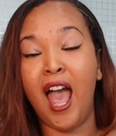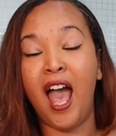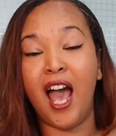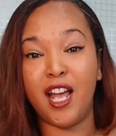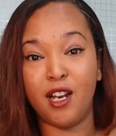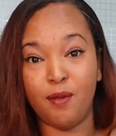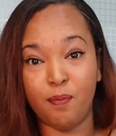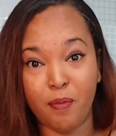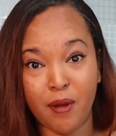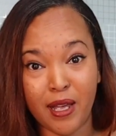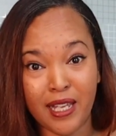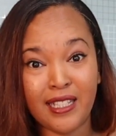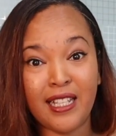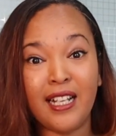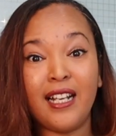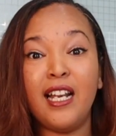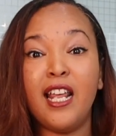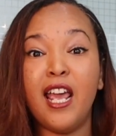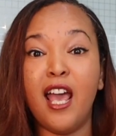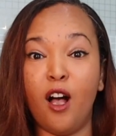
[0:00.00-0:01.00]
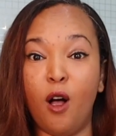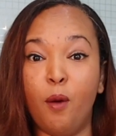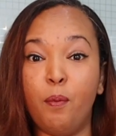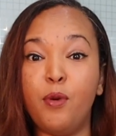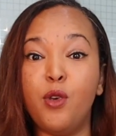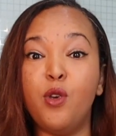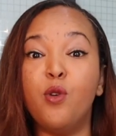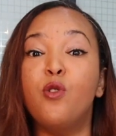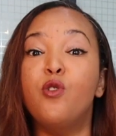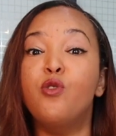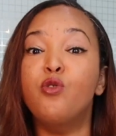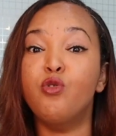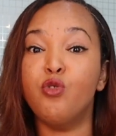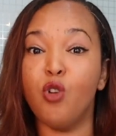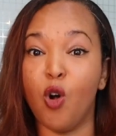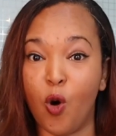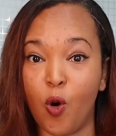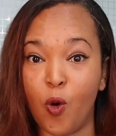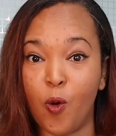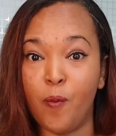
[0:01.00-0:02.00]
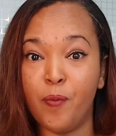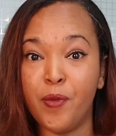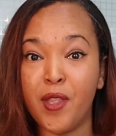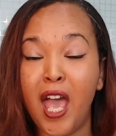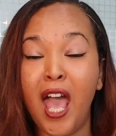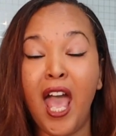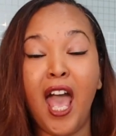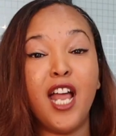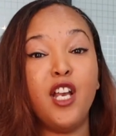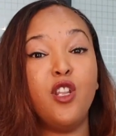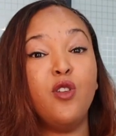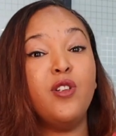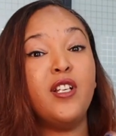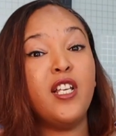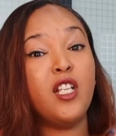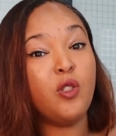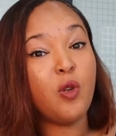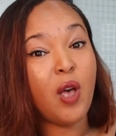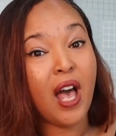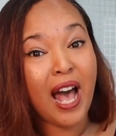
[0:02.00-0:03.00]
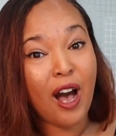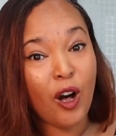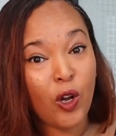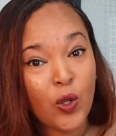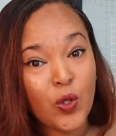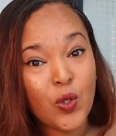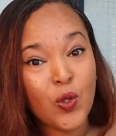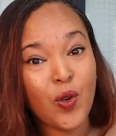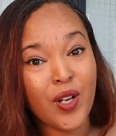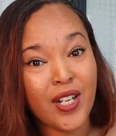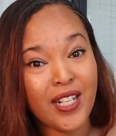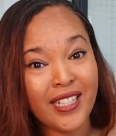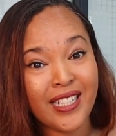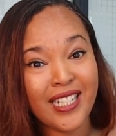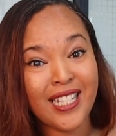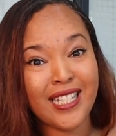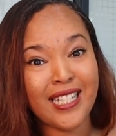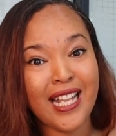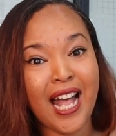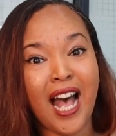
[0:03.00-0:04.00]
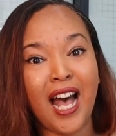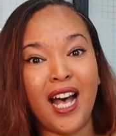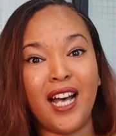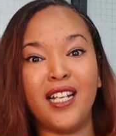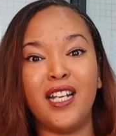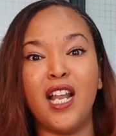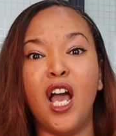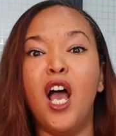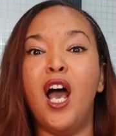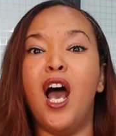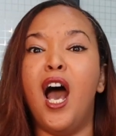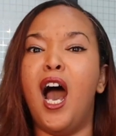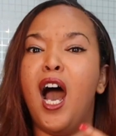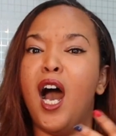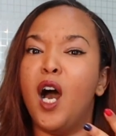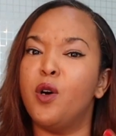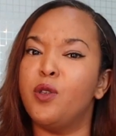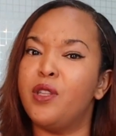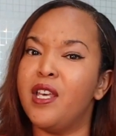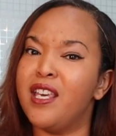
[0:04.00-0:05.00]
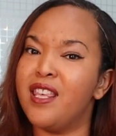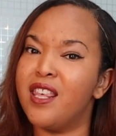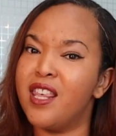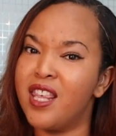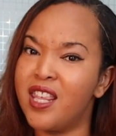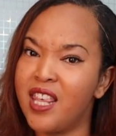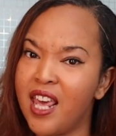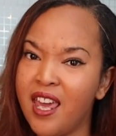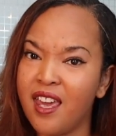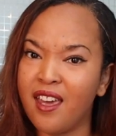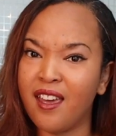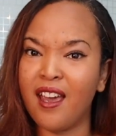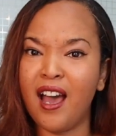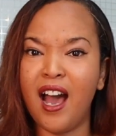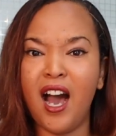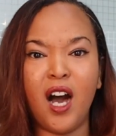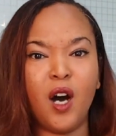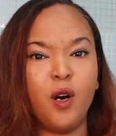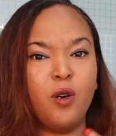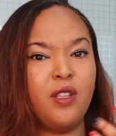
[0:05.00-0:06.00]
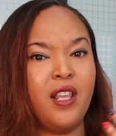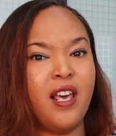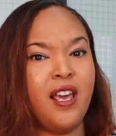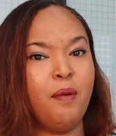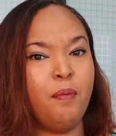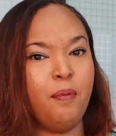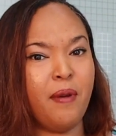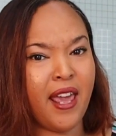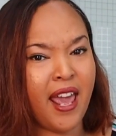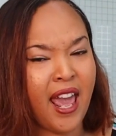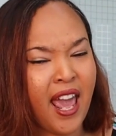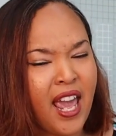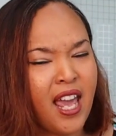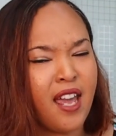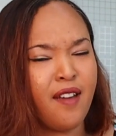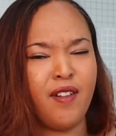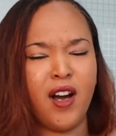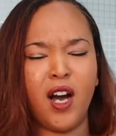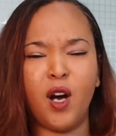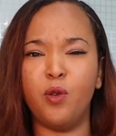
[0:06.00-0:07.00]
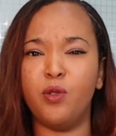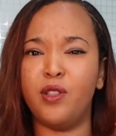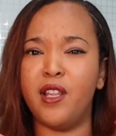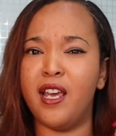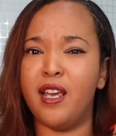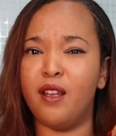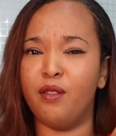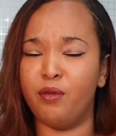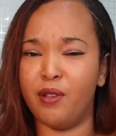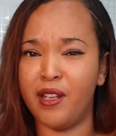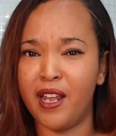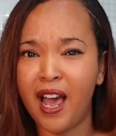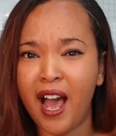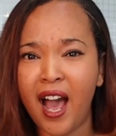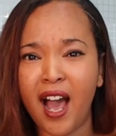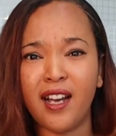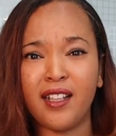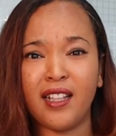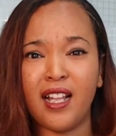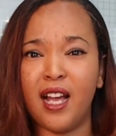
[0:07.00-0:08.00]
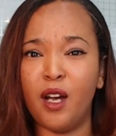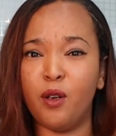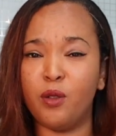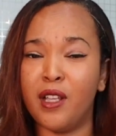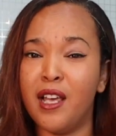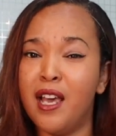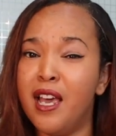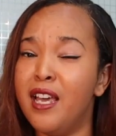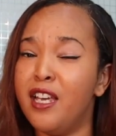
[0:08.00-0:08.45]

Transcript: and basically help you grow. And you need to also understand how they think, how they behave, how they react, how,